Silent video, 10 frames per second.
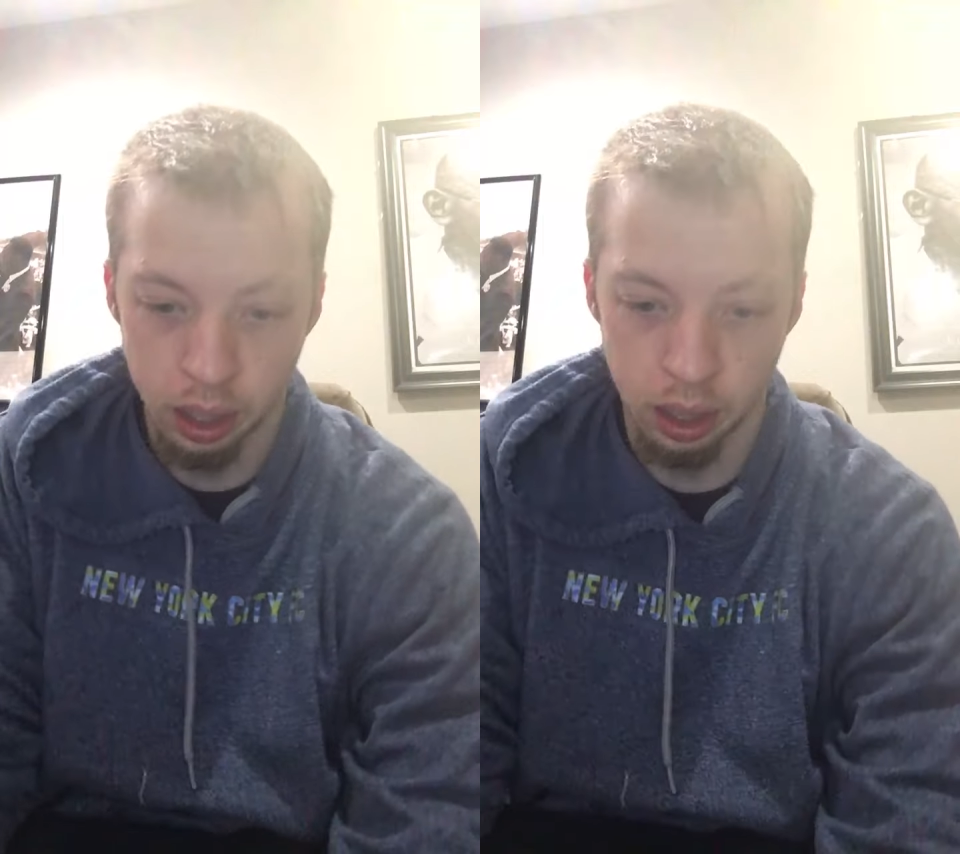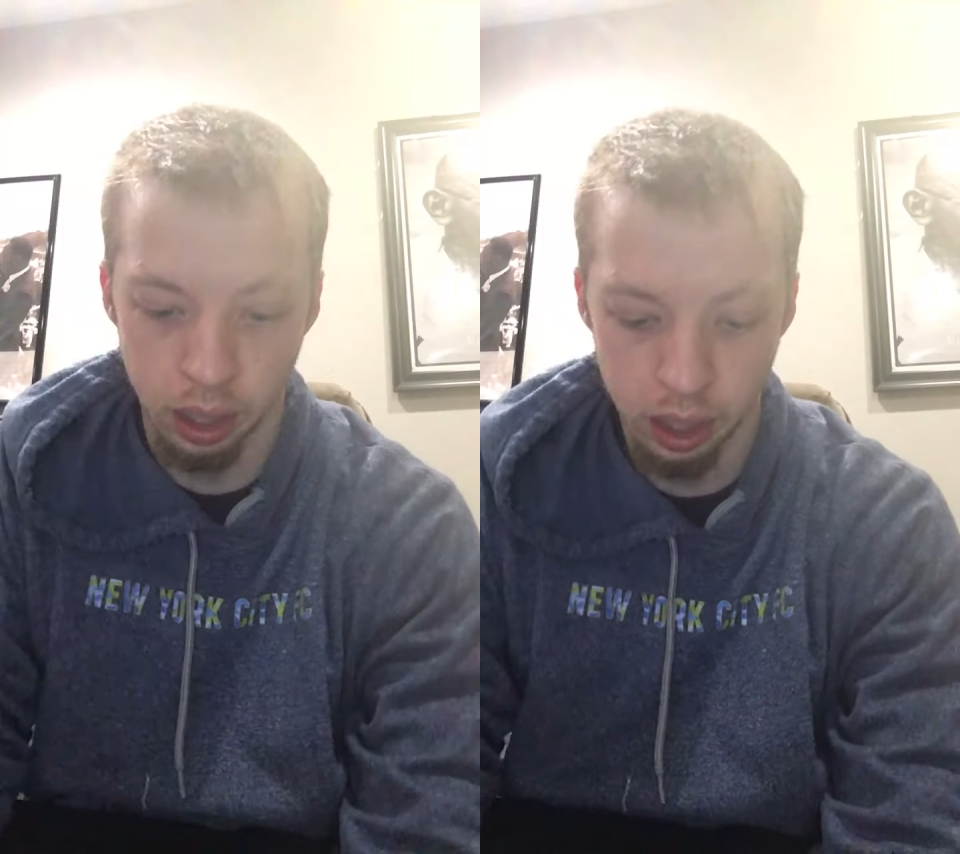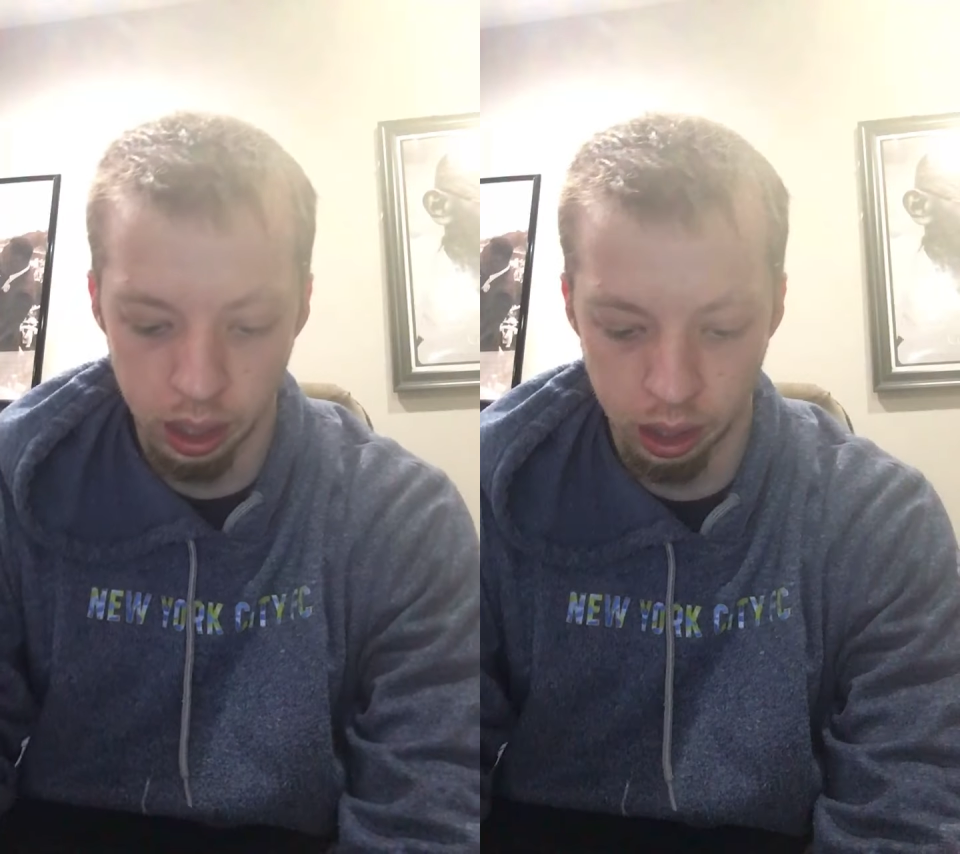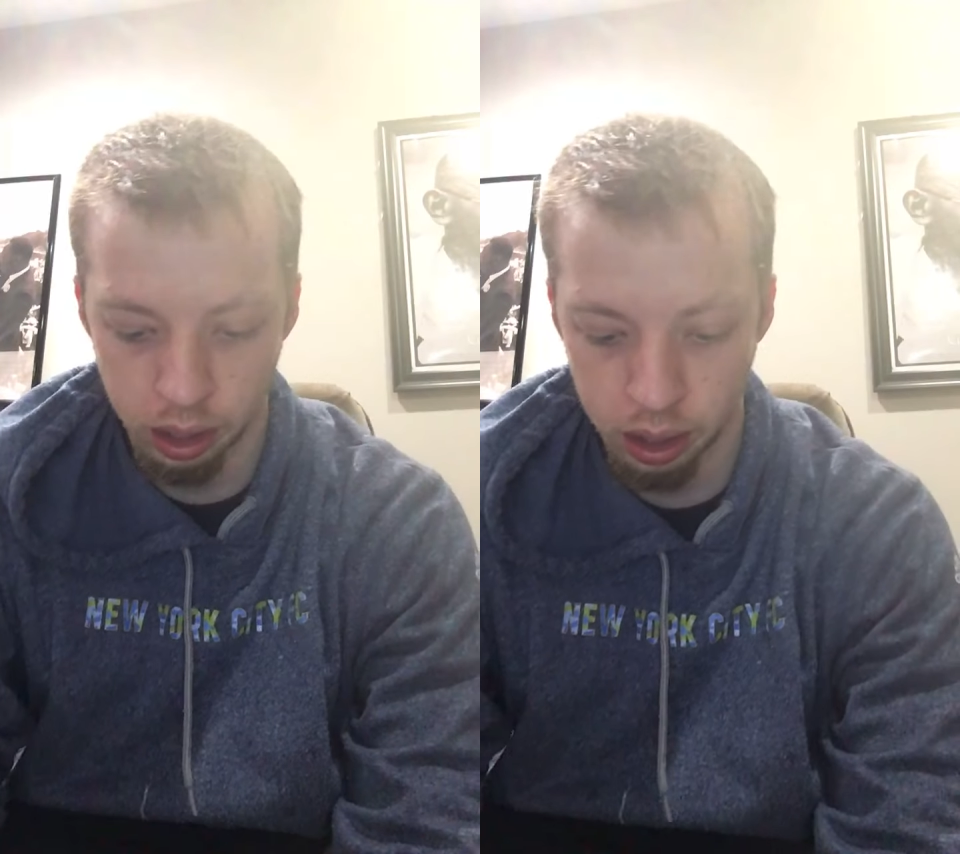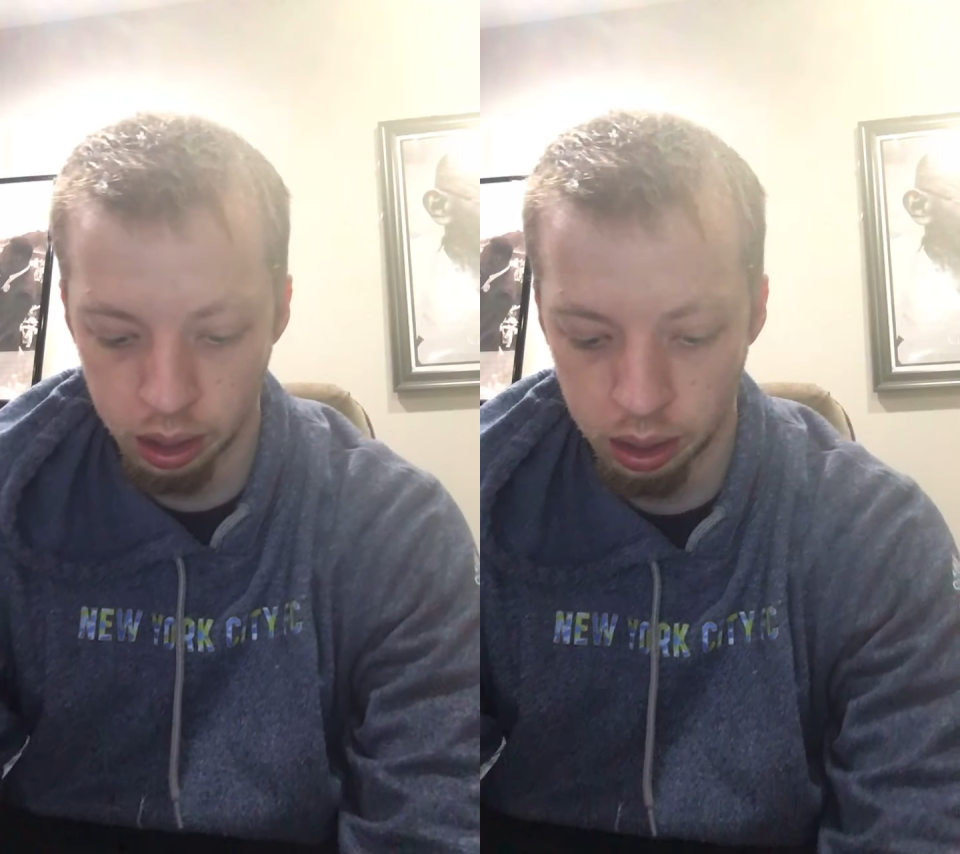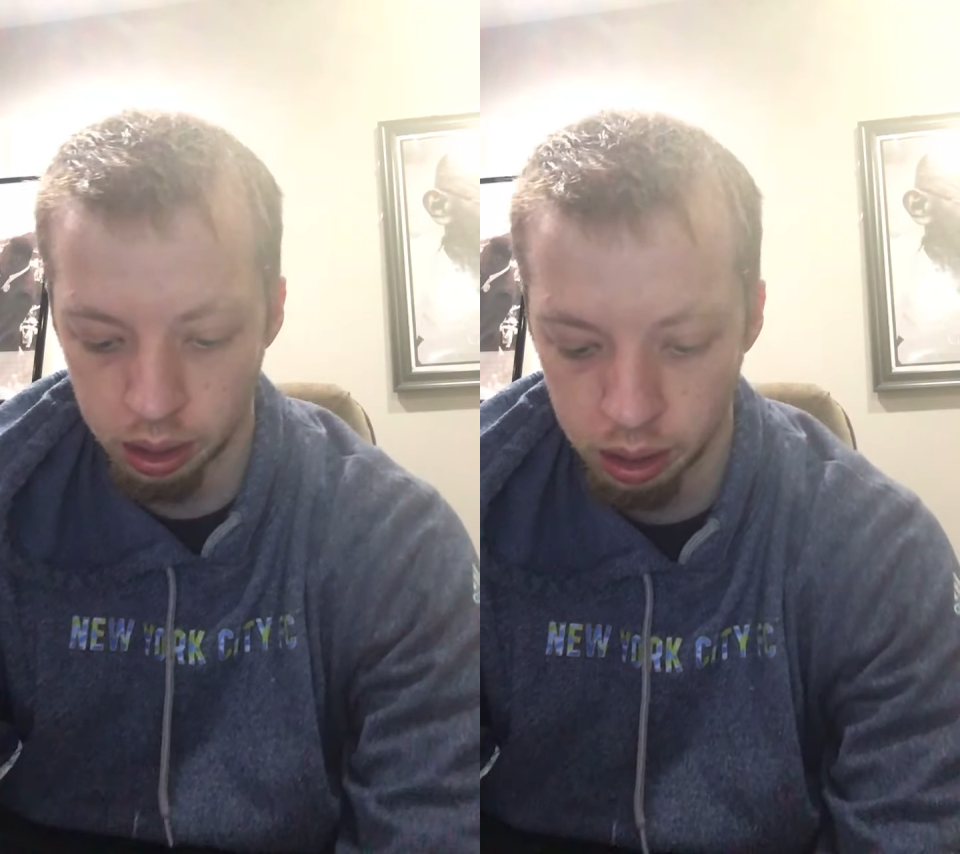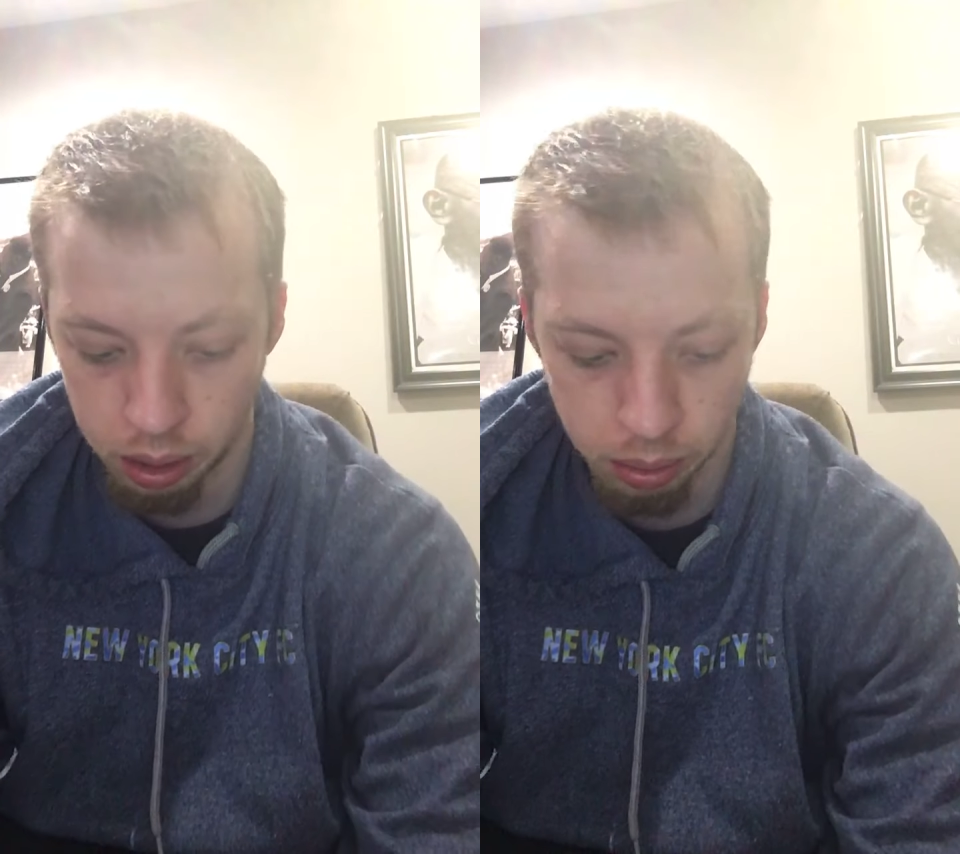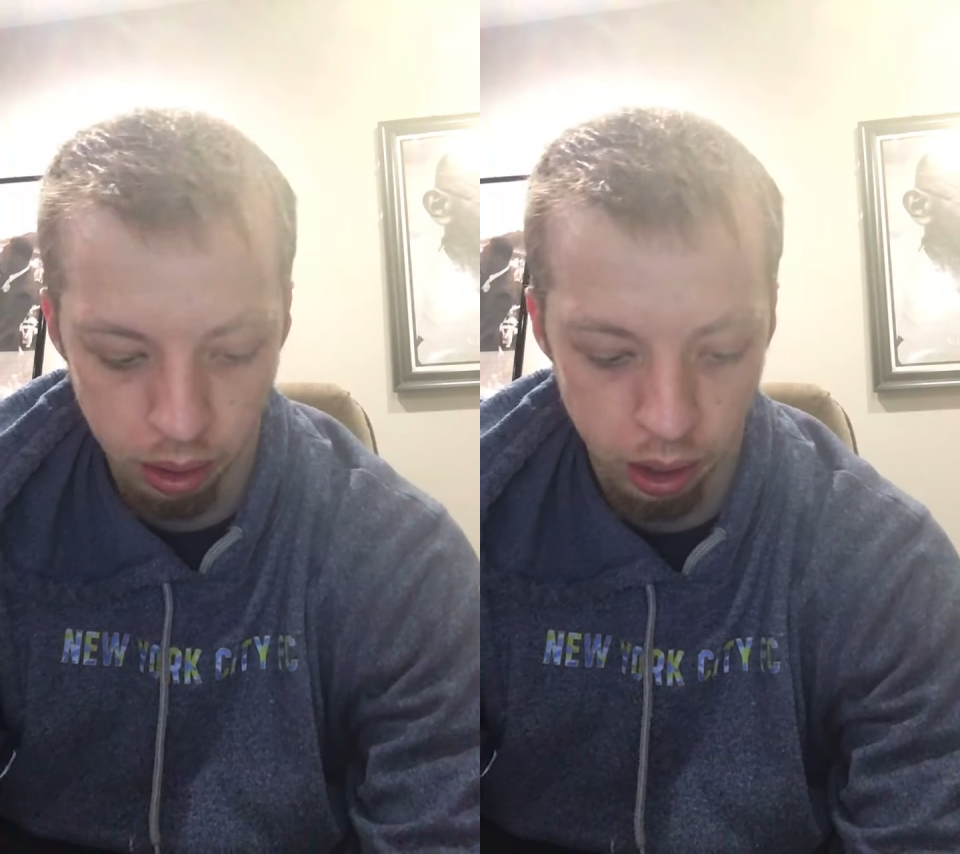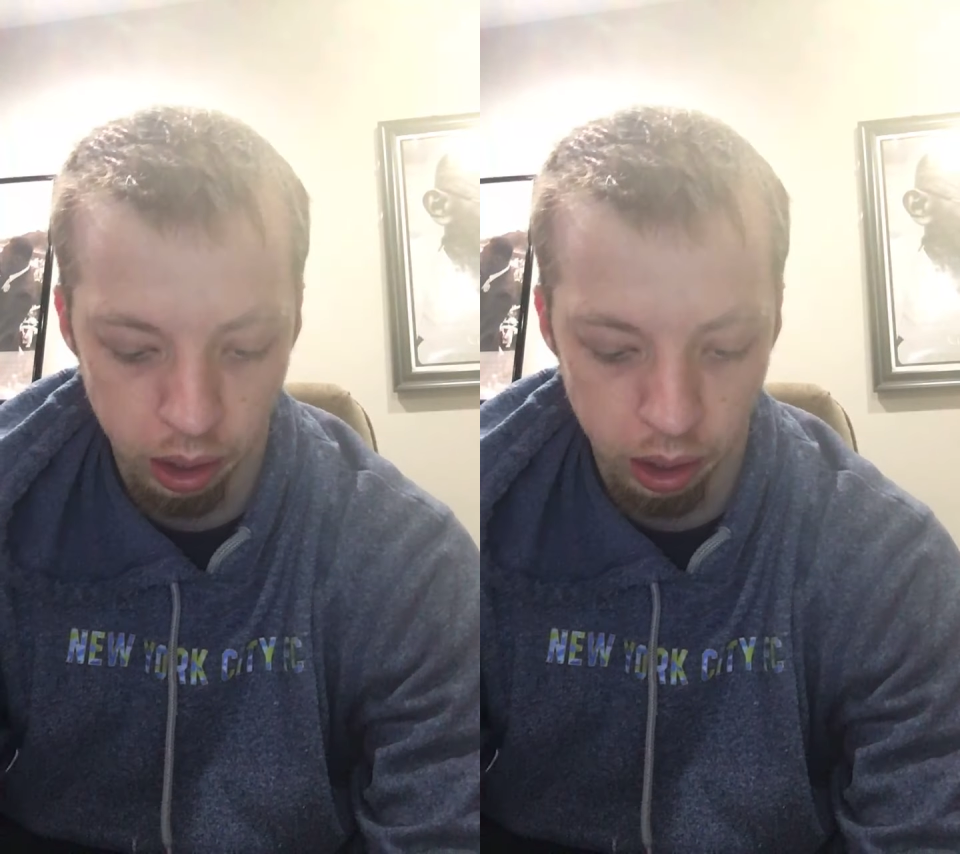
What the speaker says: Then we're